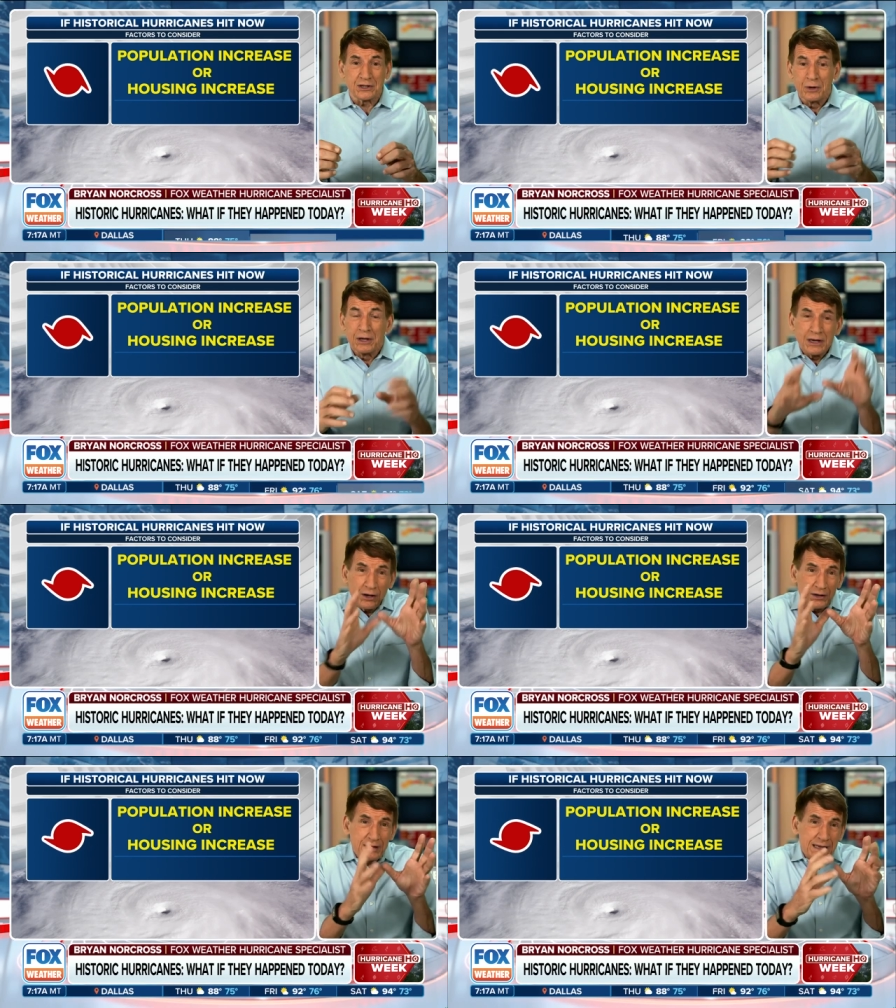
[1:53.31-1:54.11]
So
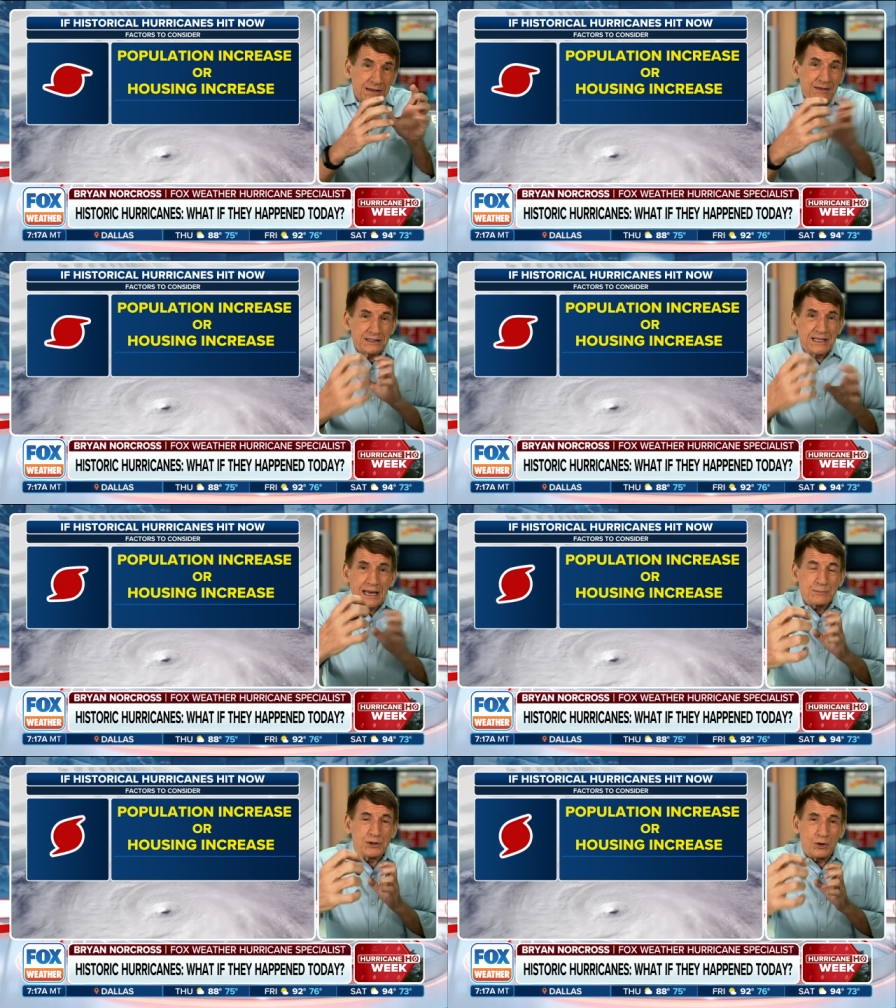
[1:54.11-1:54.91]
uh, in the
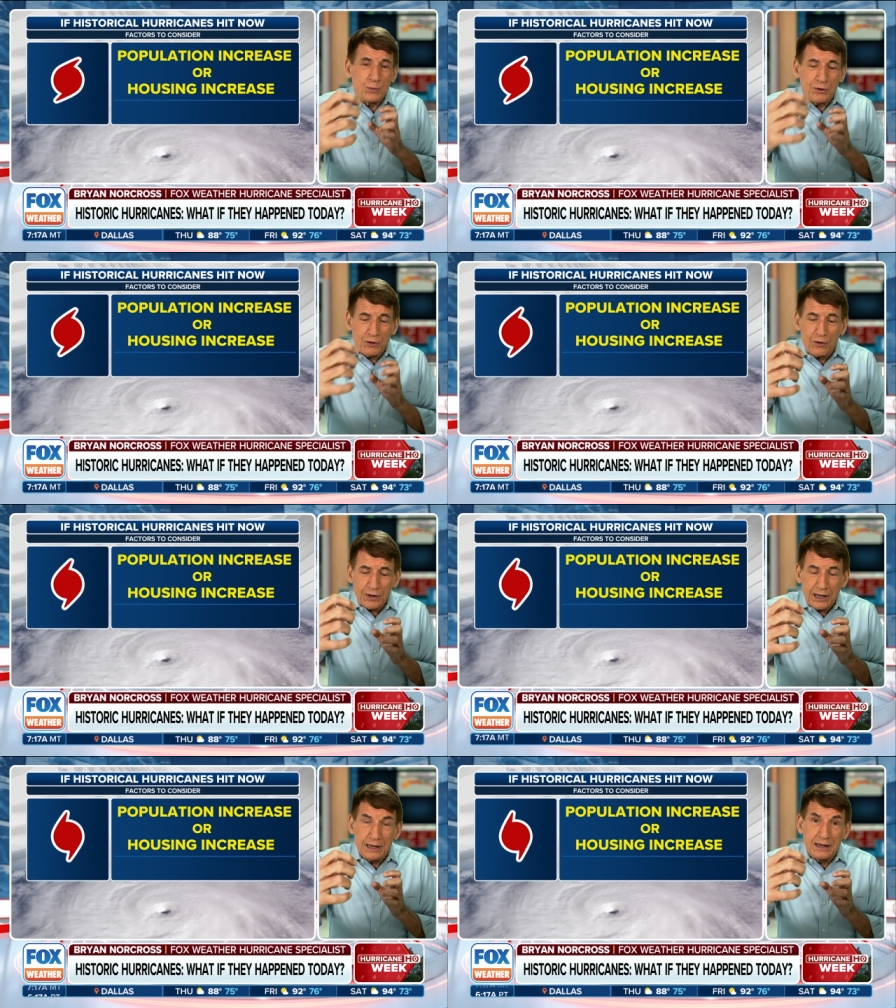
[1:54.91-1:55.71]
same zone where the
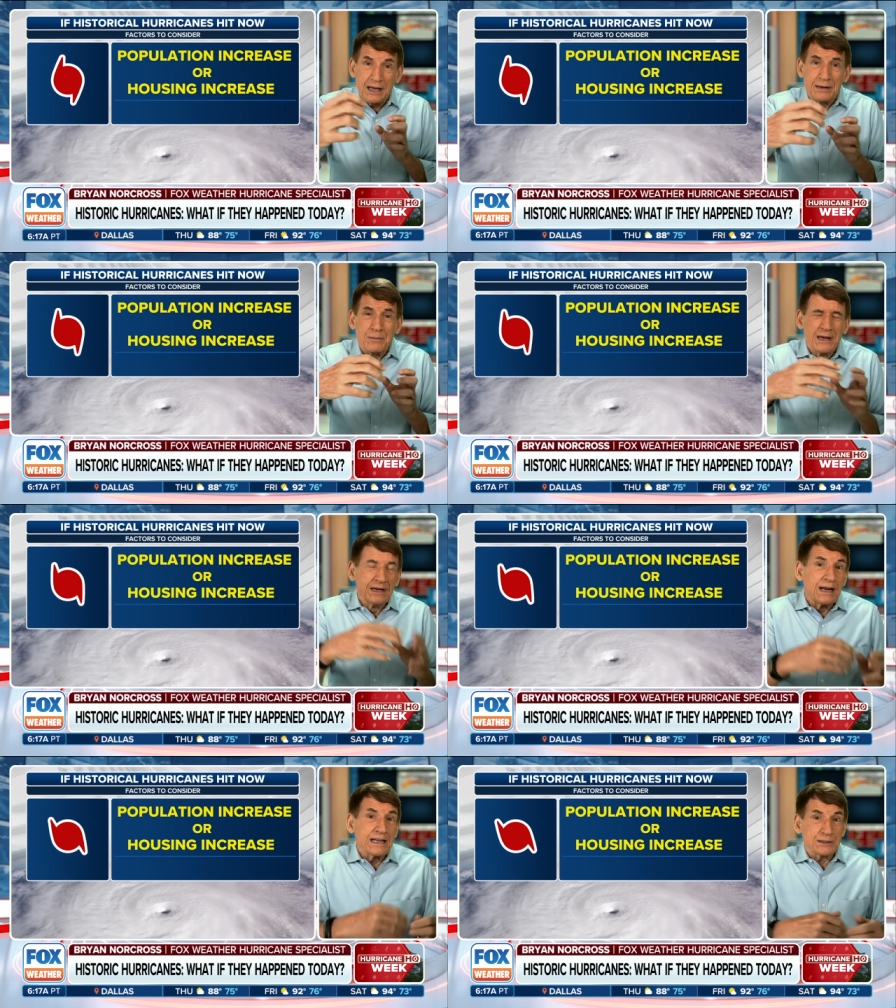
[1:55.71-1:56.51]
hurricane hit,
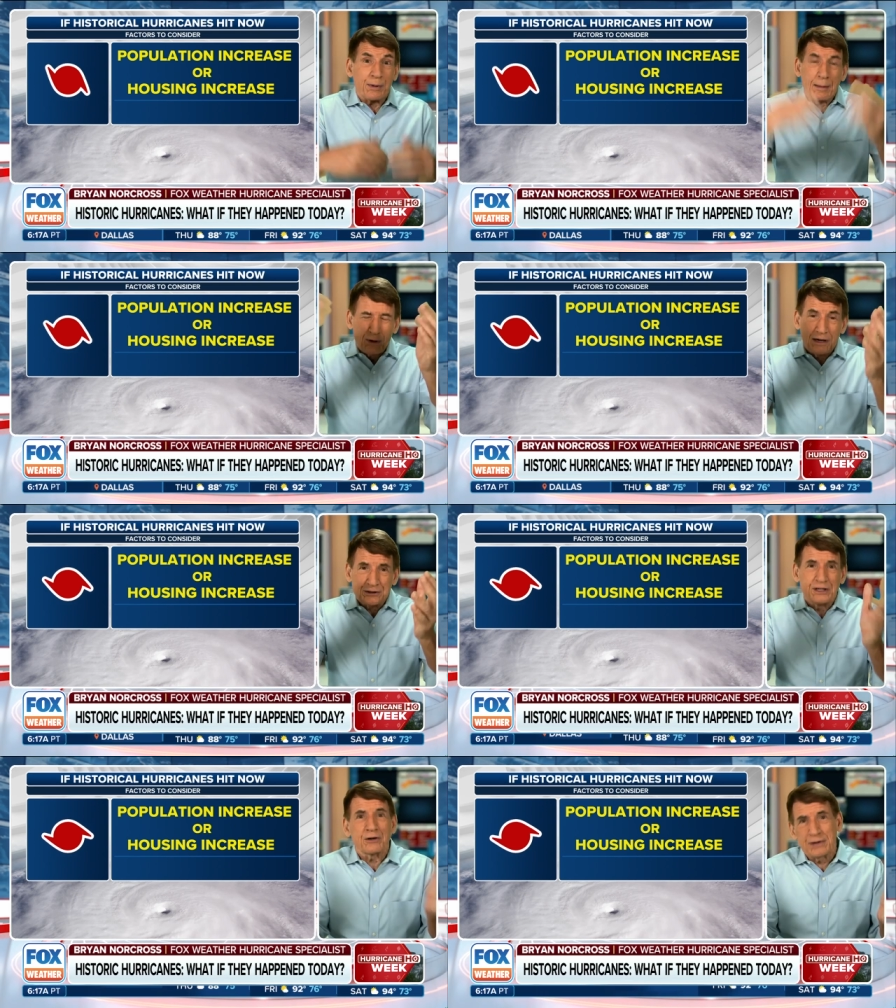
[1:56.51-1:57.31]
has the
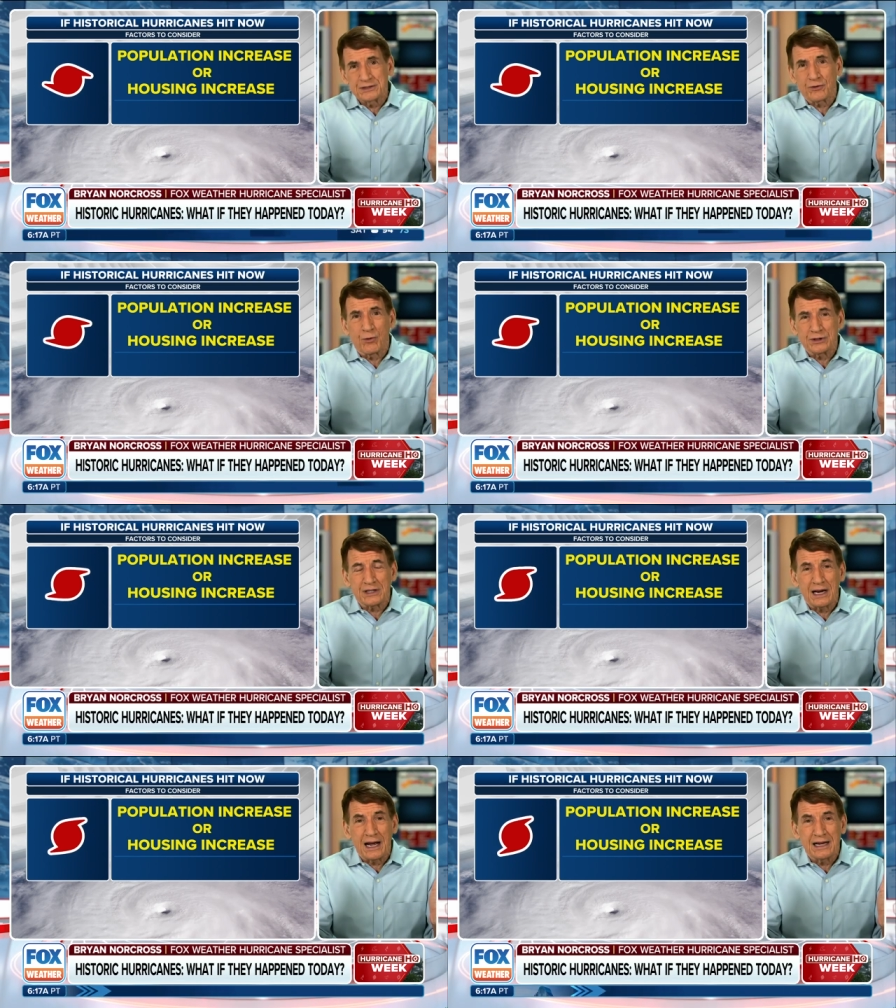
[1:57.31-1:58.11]
population increased? Of
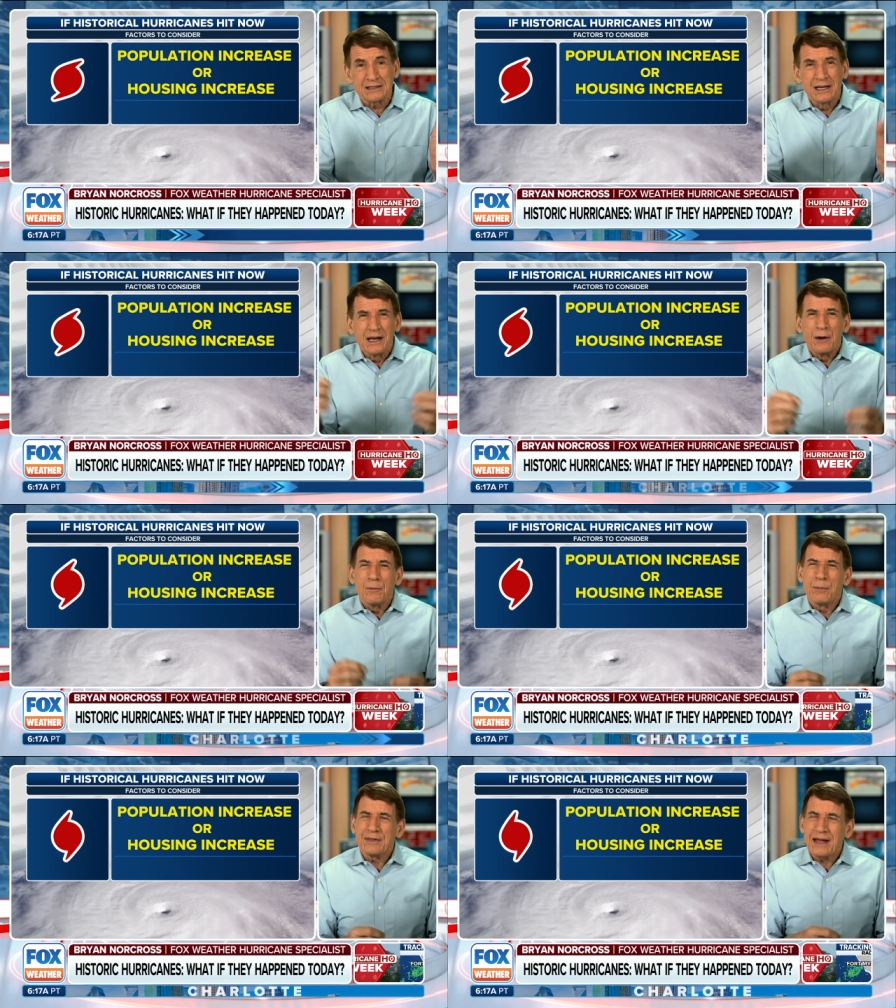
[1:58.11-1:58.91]
course it has.
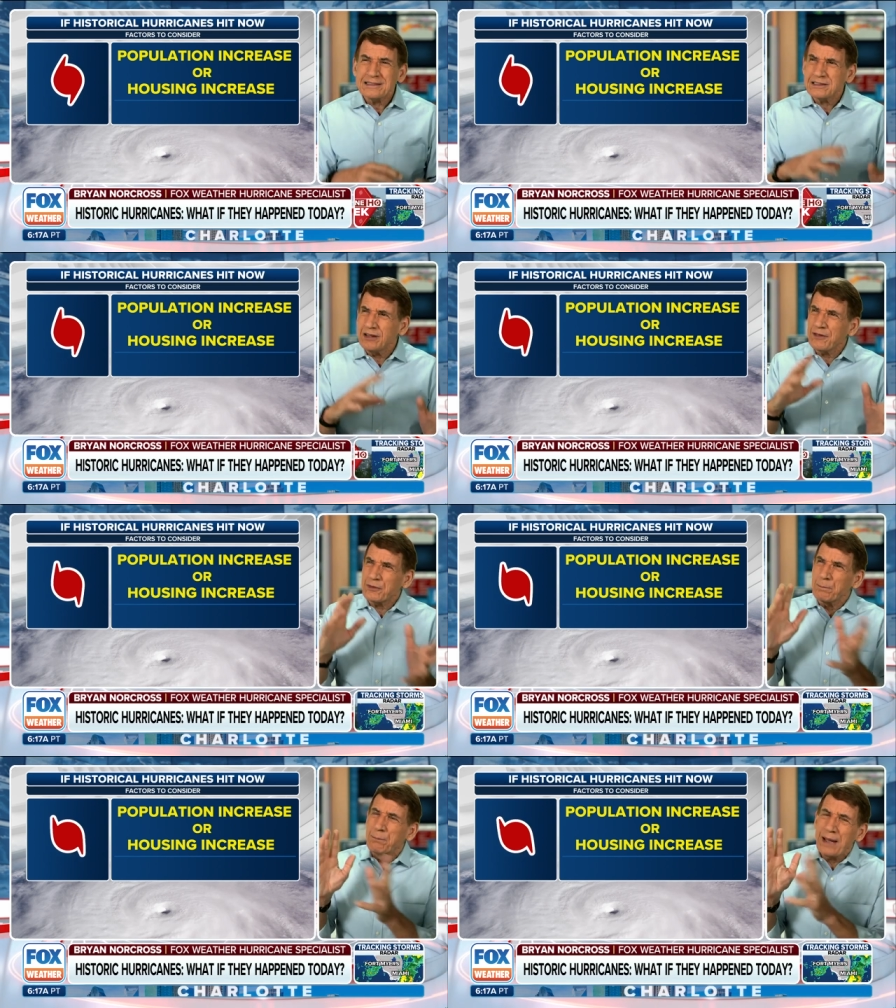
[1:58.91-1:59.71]
But that's
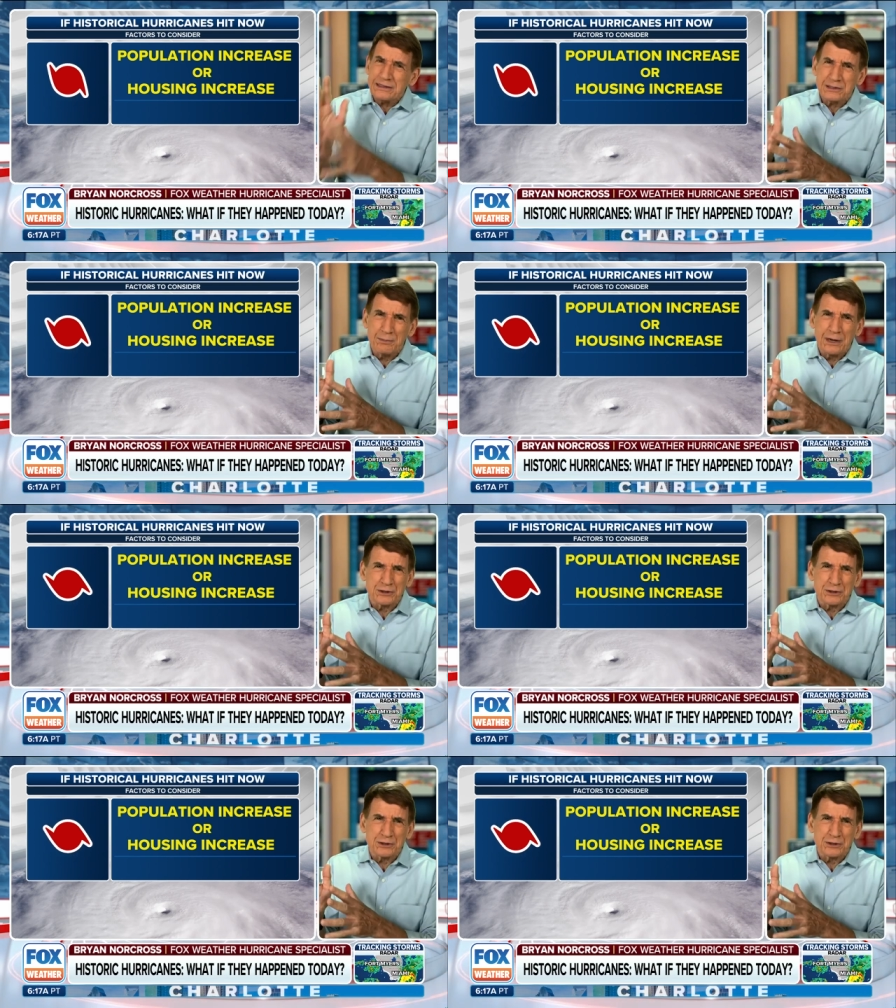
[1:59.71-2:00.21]
not the best